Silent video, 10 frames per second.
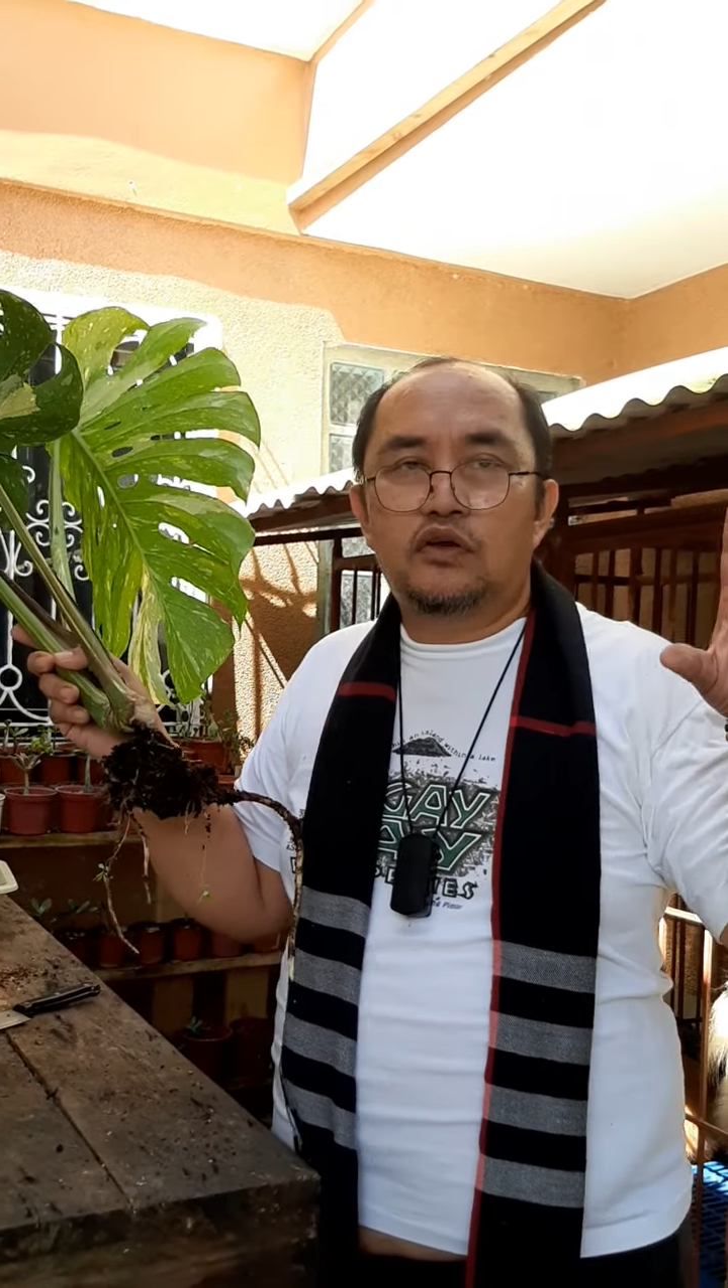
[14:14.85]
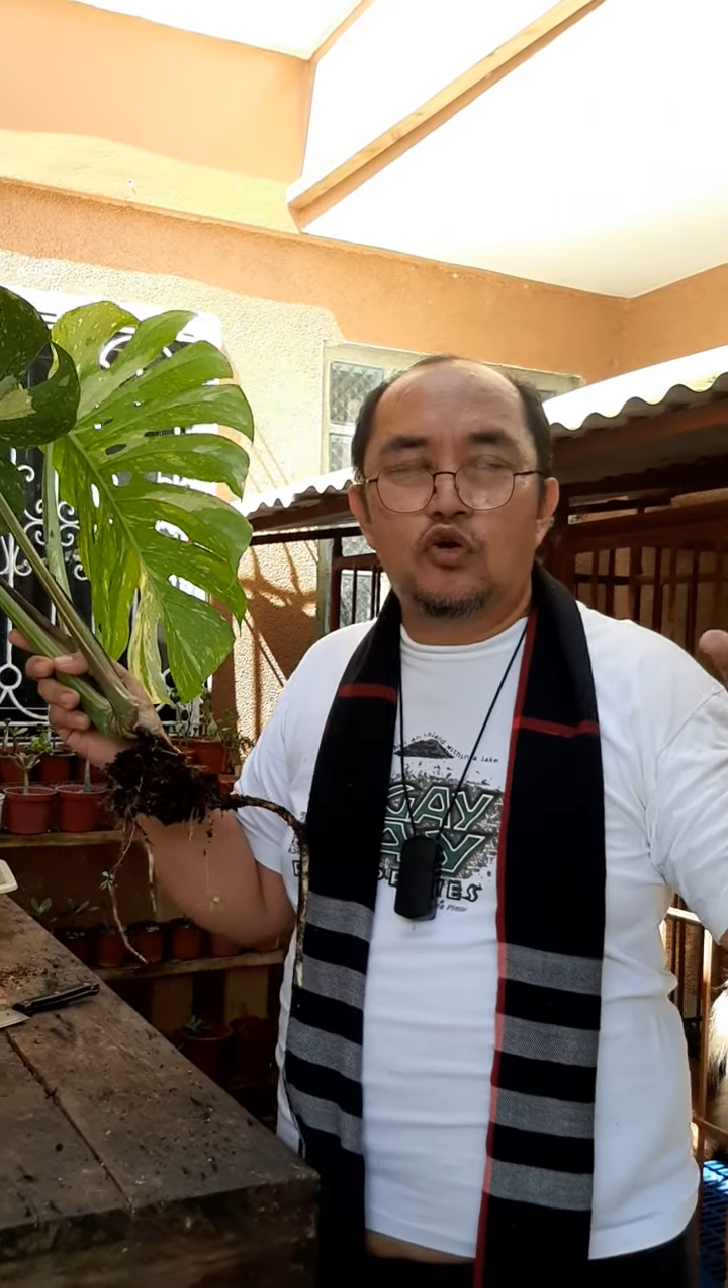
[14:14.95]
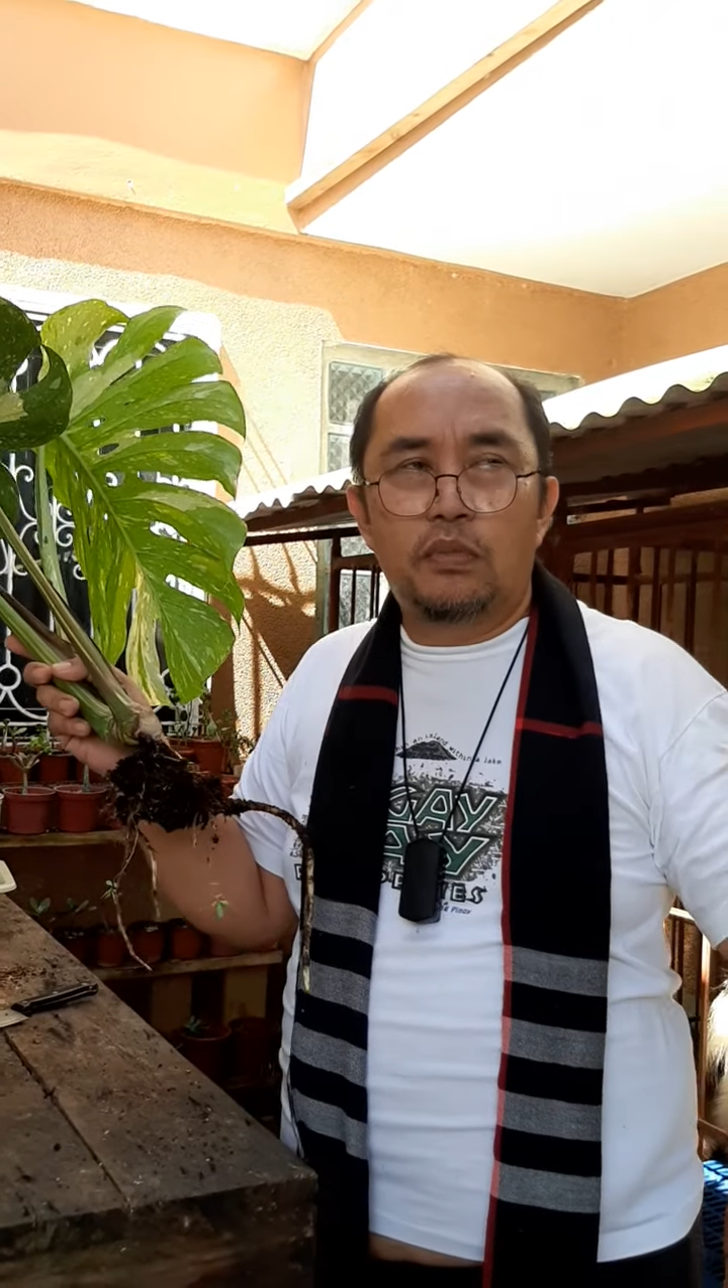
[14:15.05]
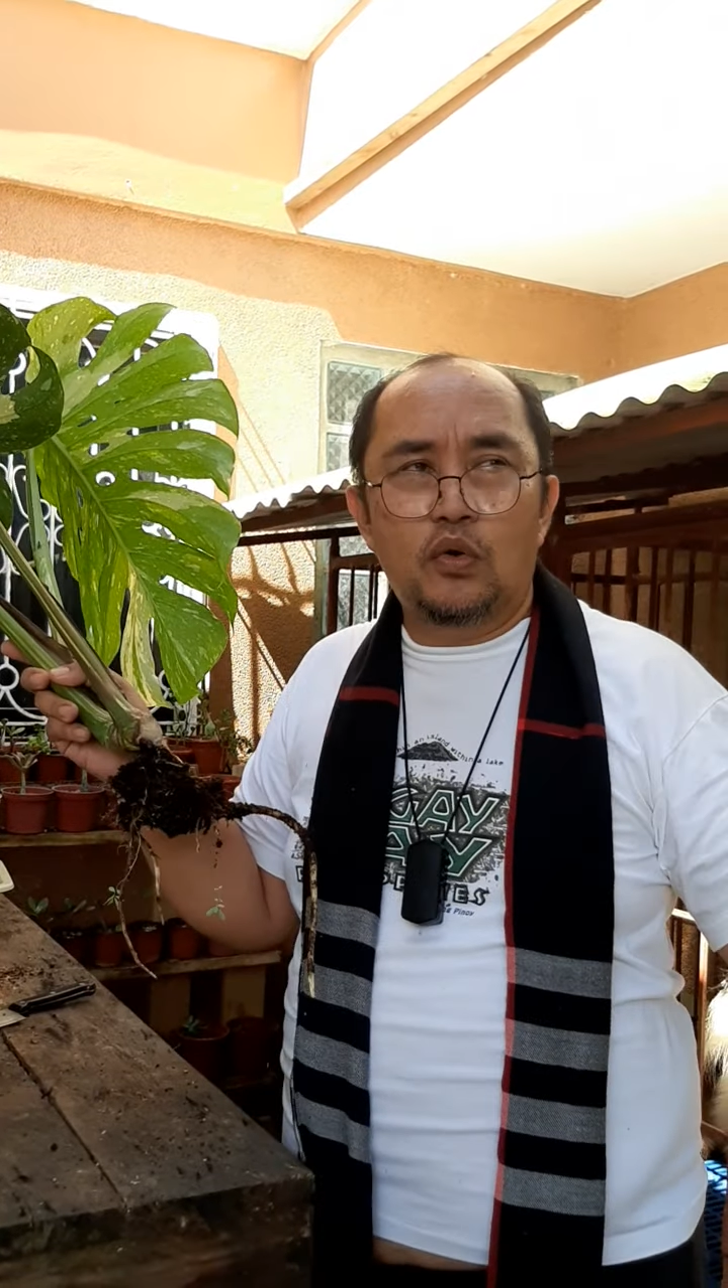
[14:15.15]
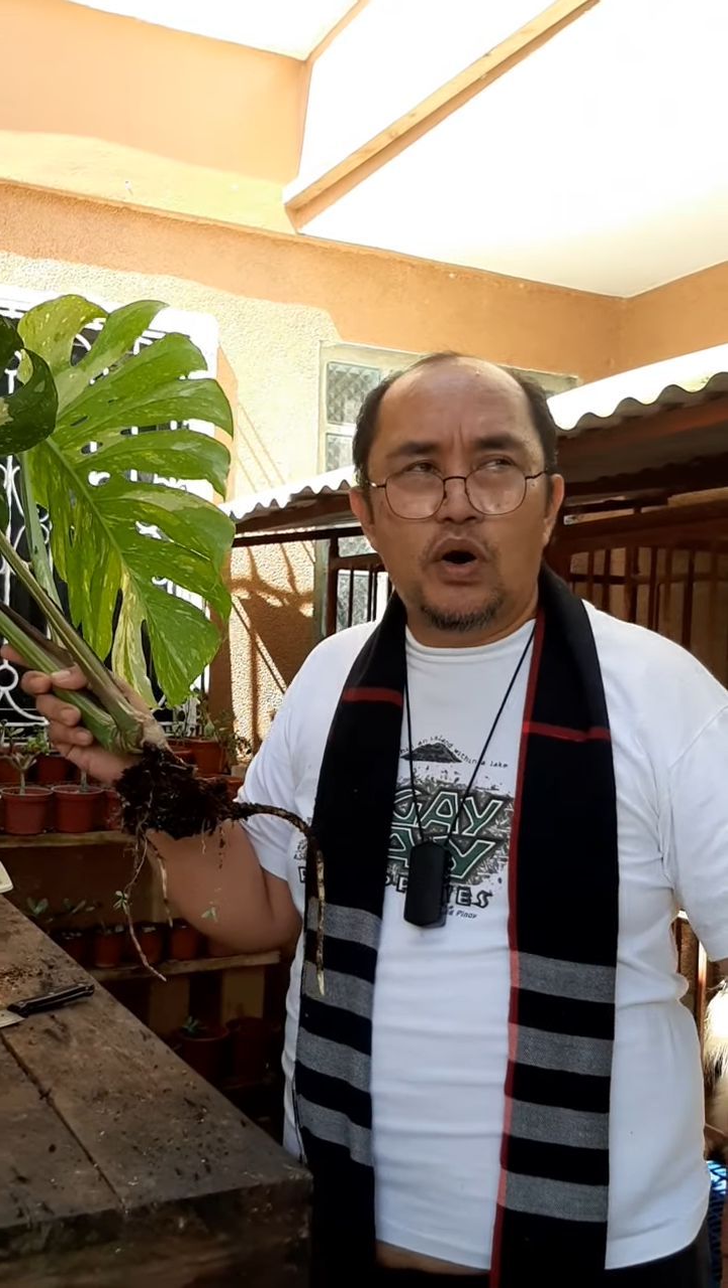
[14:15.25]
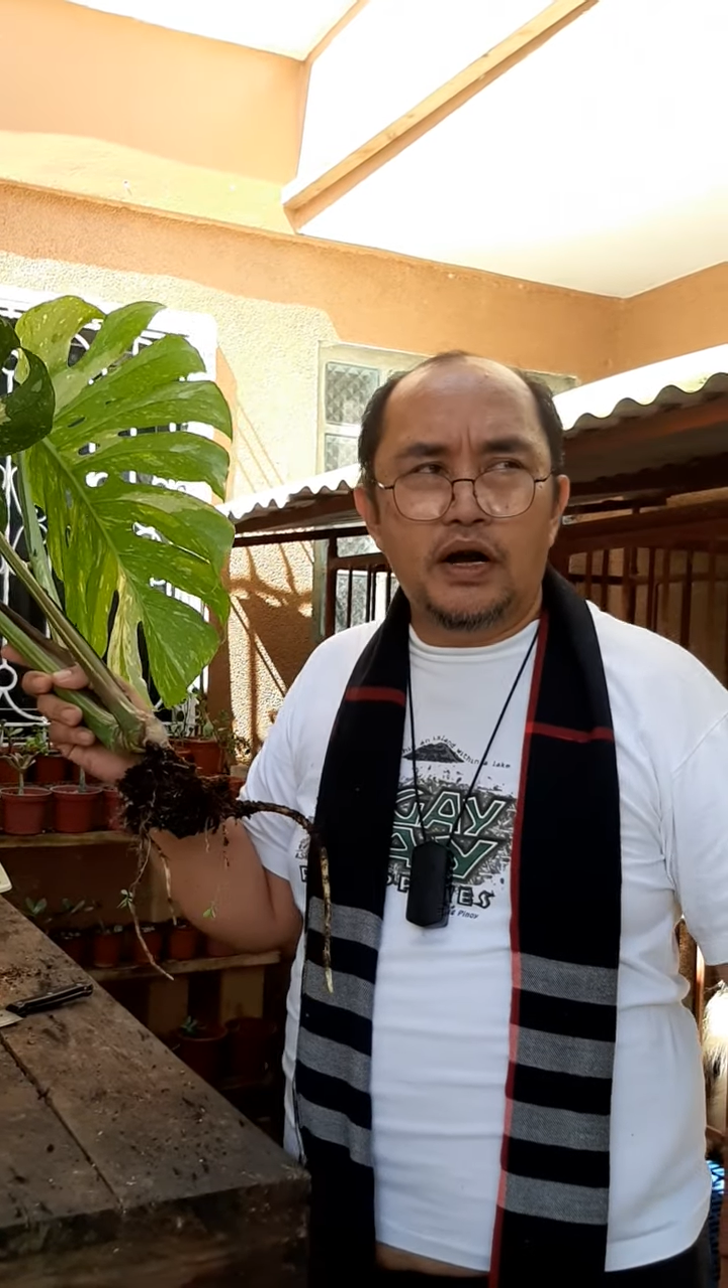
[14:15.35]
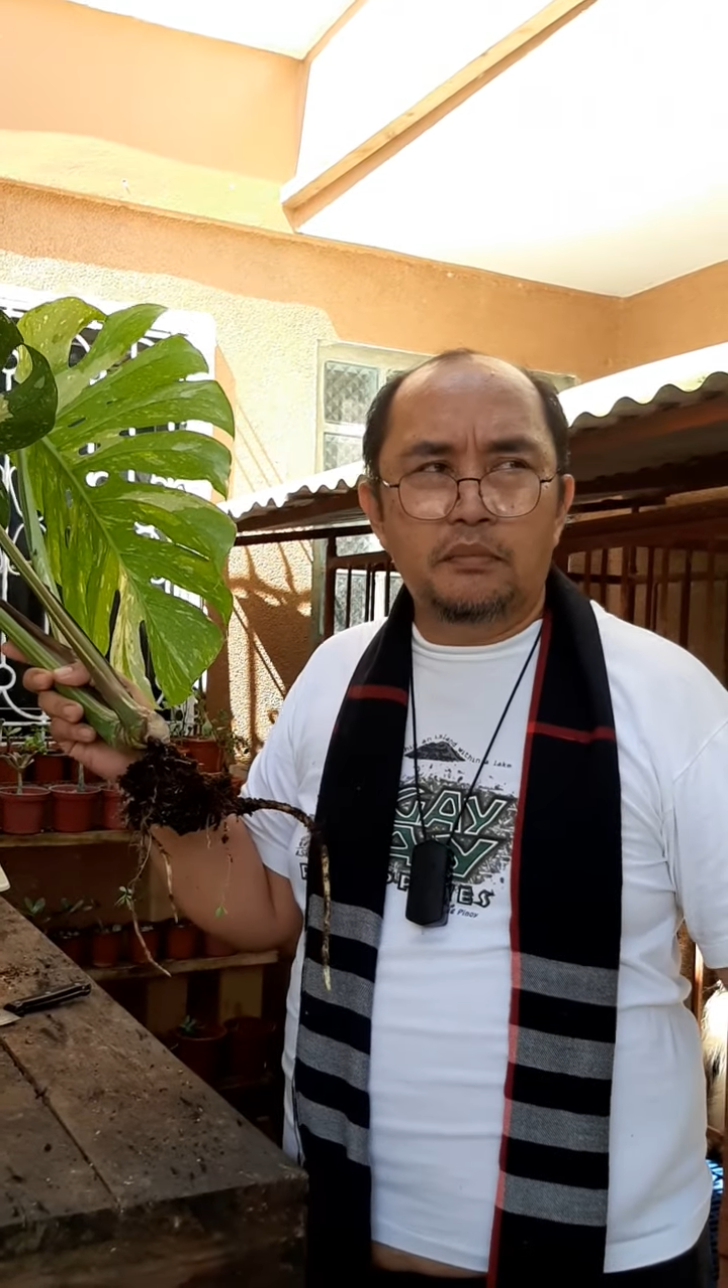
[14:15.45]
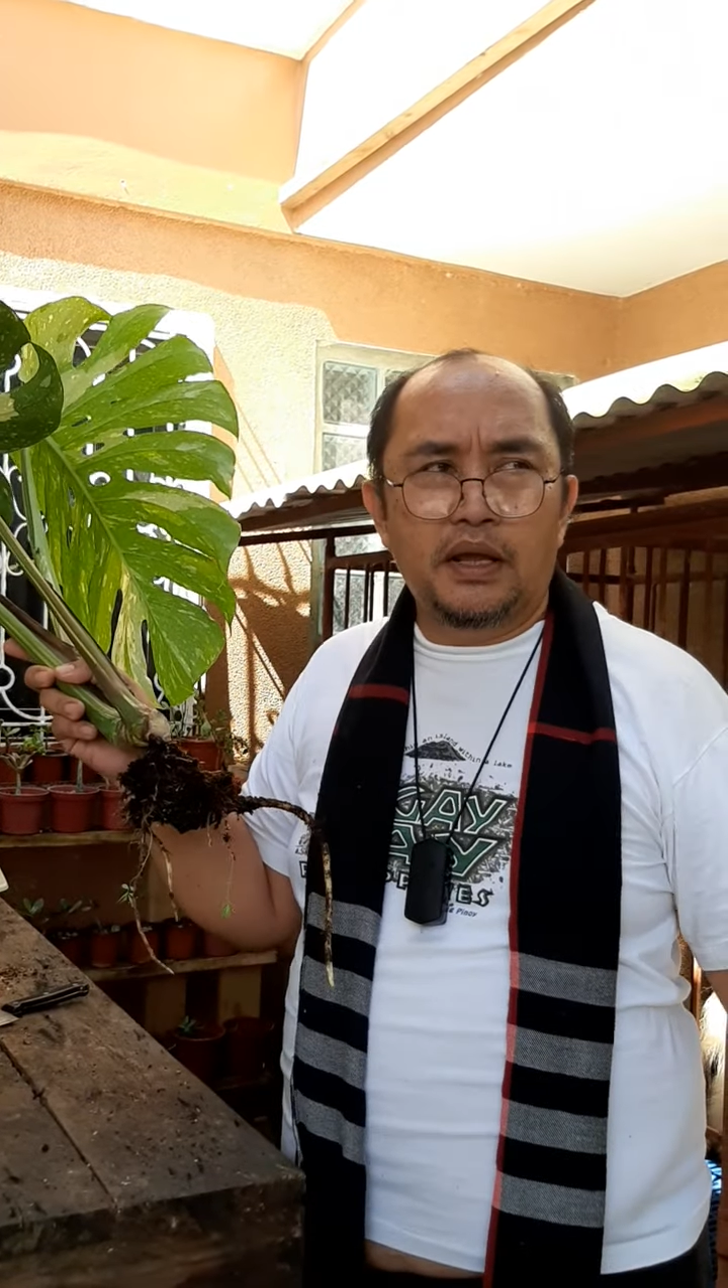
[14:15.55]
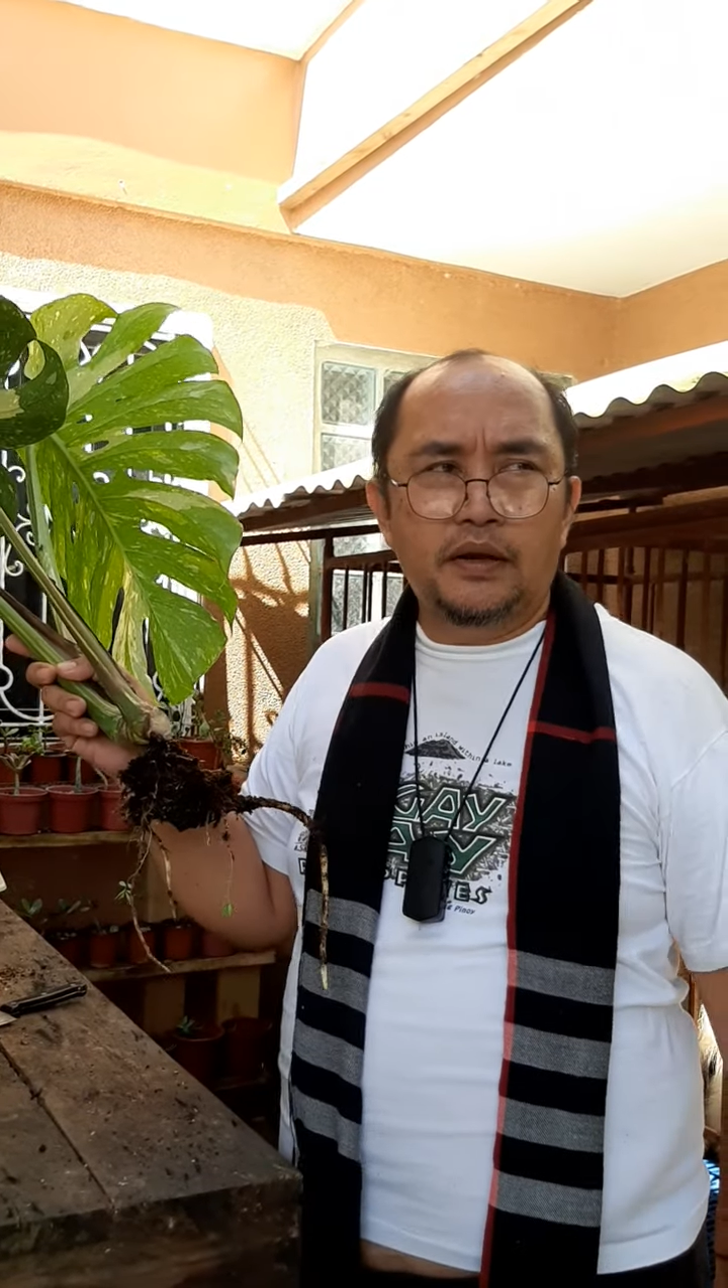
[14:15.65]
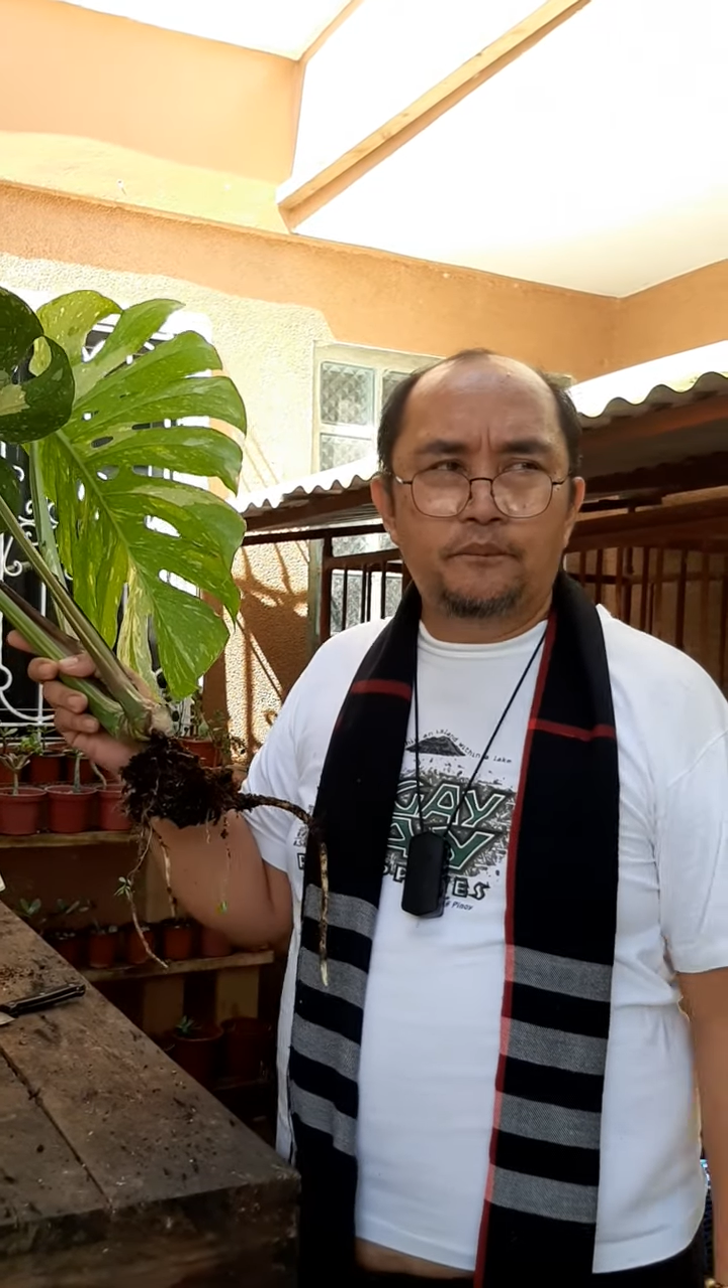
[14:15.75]
global
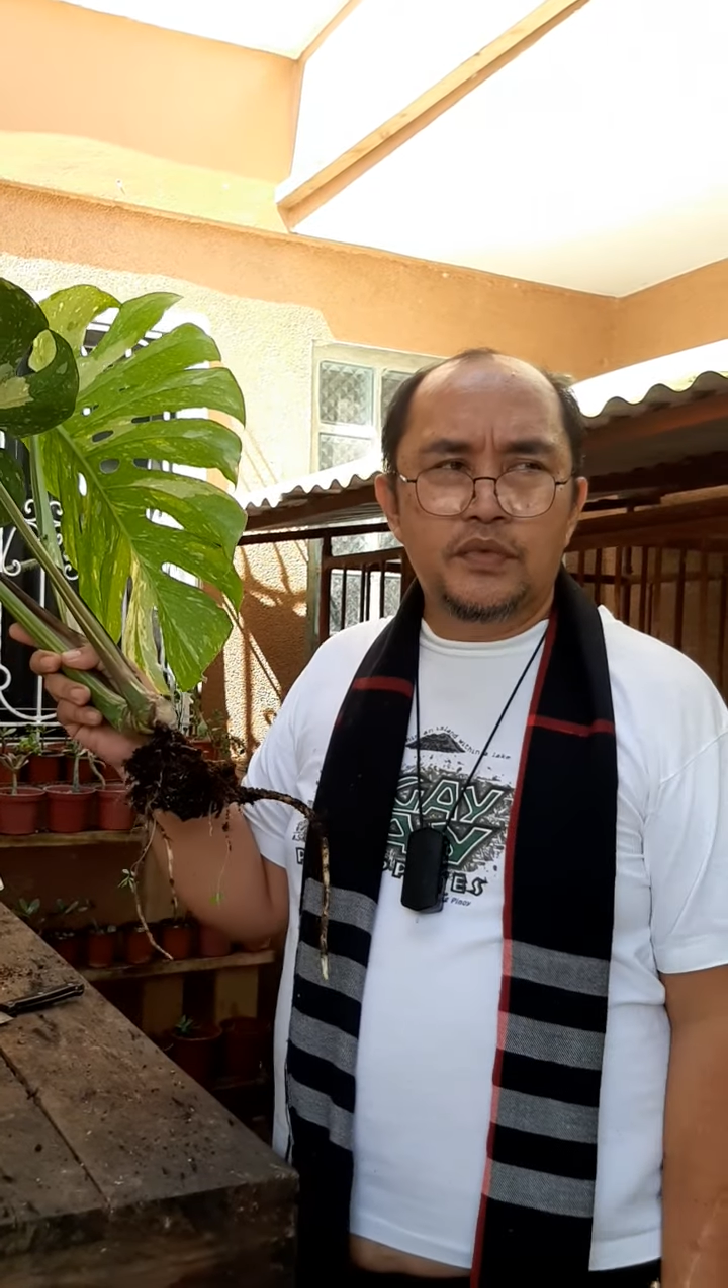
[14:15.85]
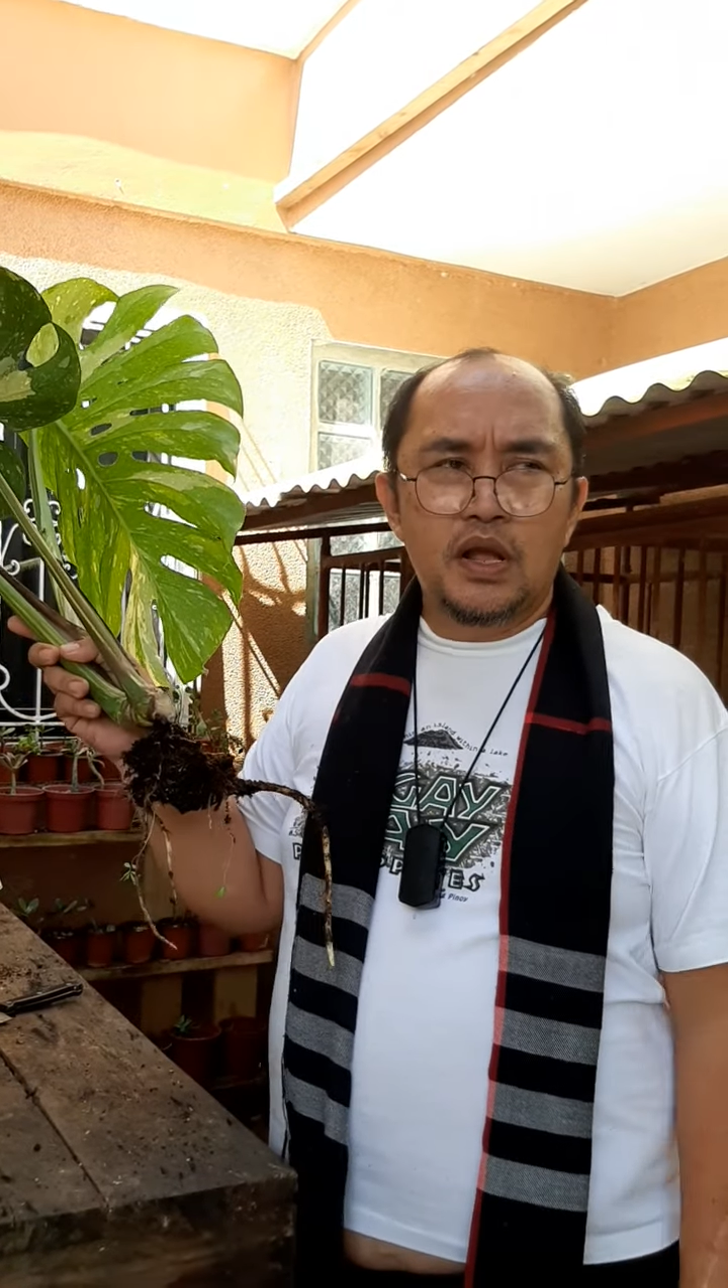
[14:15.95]
warming,